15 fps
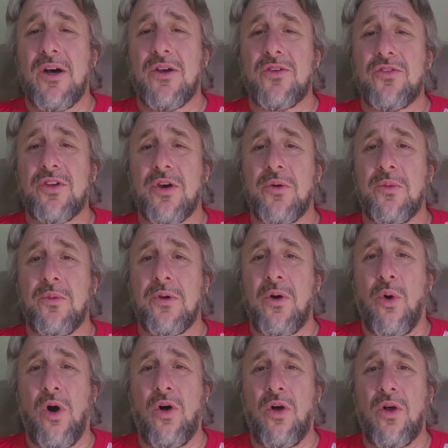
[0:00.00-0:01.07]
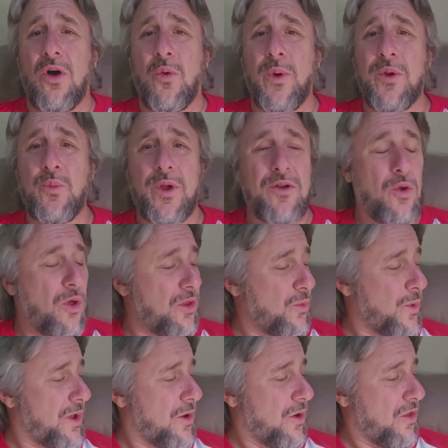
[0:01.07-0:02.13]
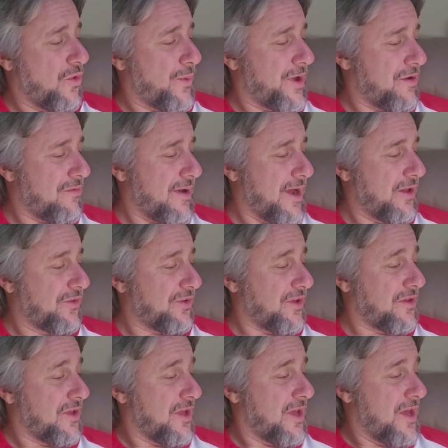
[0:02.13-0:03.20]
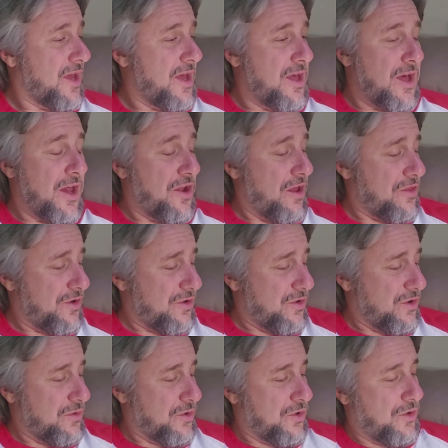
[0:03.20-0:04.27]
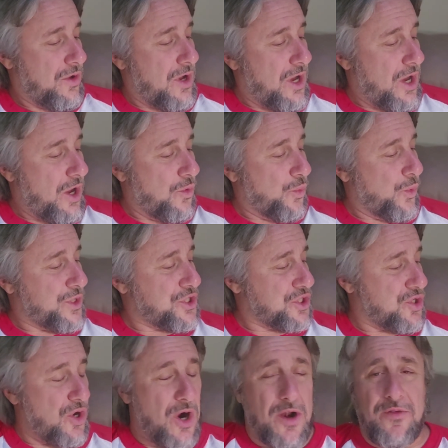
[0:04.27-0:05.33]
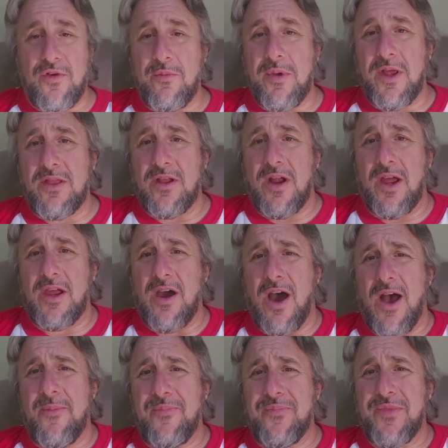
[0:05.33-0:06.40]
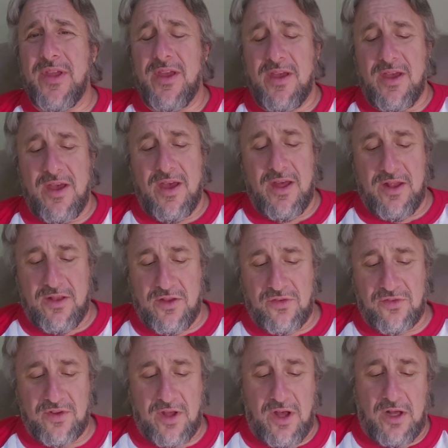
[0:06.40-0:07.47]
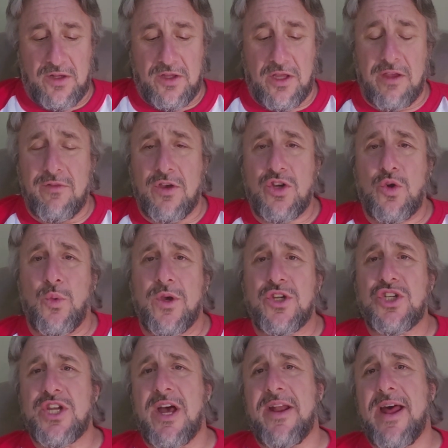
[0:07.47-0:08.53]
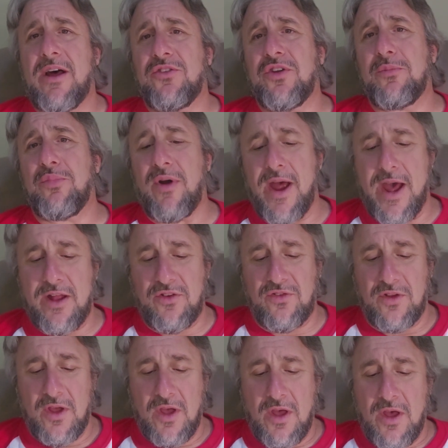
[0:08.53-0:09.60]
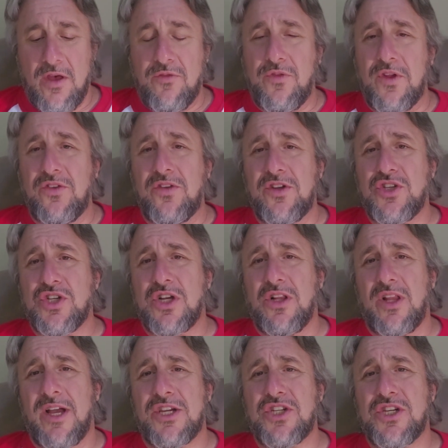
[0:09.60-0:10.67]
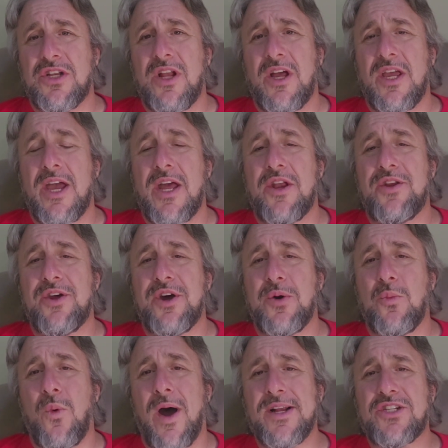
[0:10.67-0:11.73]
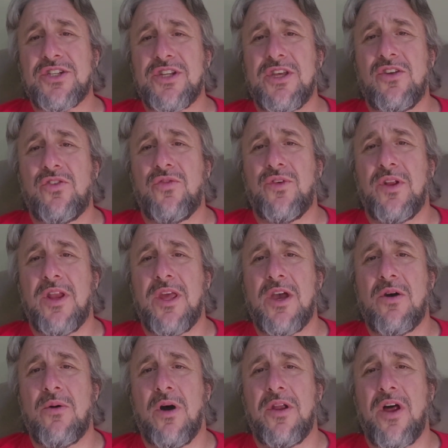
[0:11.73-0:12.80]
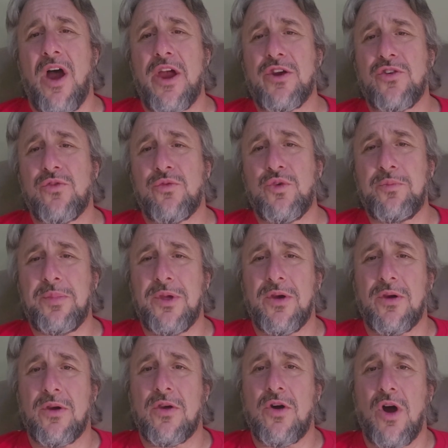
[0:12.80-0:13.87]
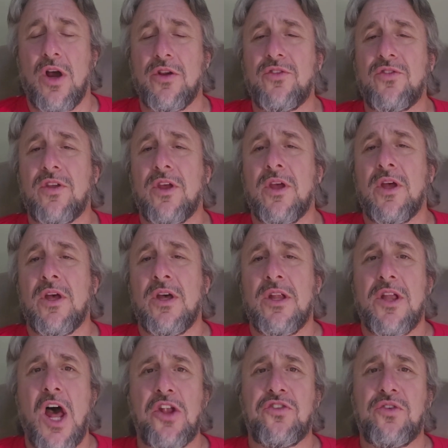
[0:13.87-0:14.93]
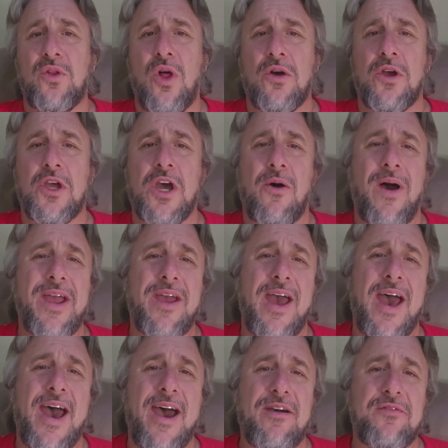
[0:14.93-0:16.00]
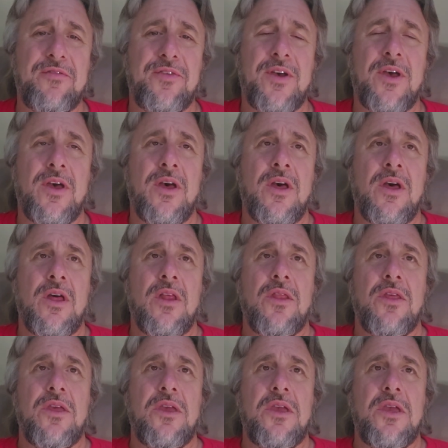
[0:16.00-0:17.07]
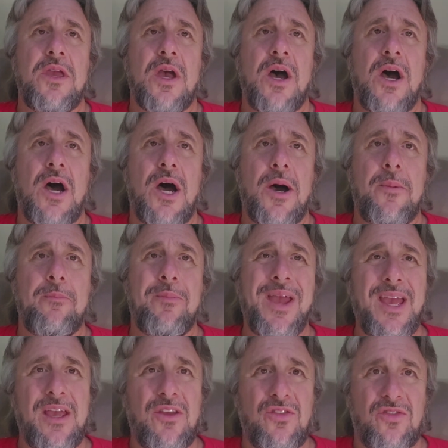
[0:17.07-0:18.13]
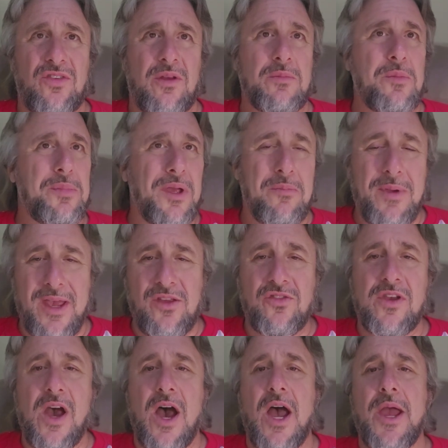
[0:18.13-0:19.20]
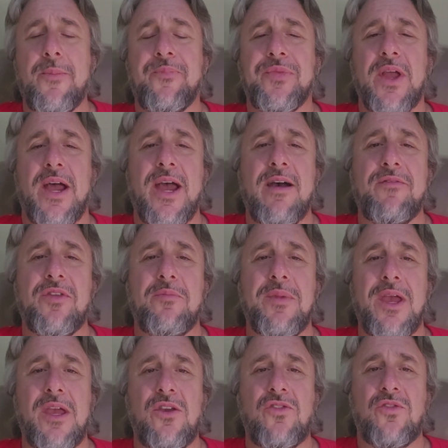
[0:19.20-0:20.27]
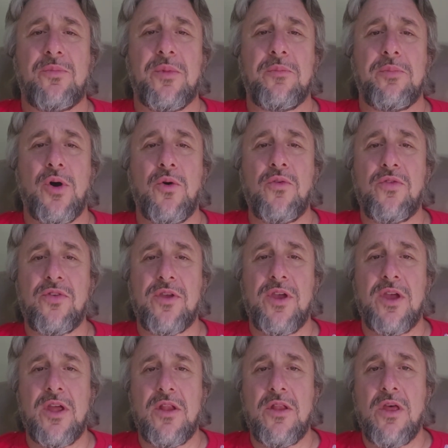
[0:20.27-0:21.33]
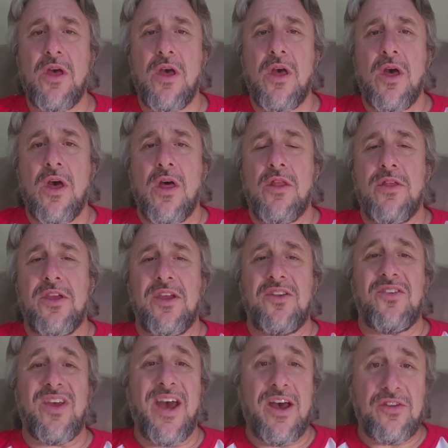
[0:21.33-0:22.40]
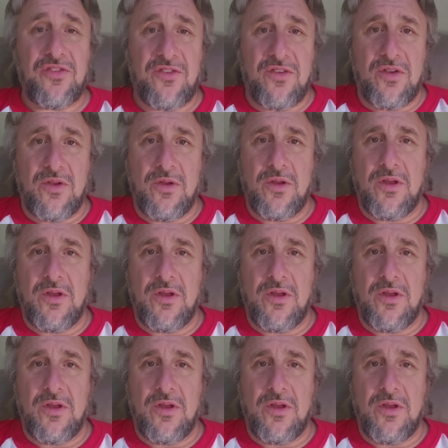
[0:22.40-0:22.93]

So a win-win all the way around. And another wish card for me that I got, and this, I'll give a quick shout out to Brad's Vintage Collection. I had watched his video on Hires Root Beer cards not too long ago. I have the Maze. I'm a big Maze guy. I have the Maze both in the test.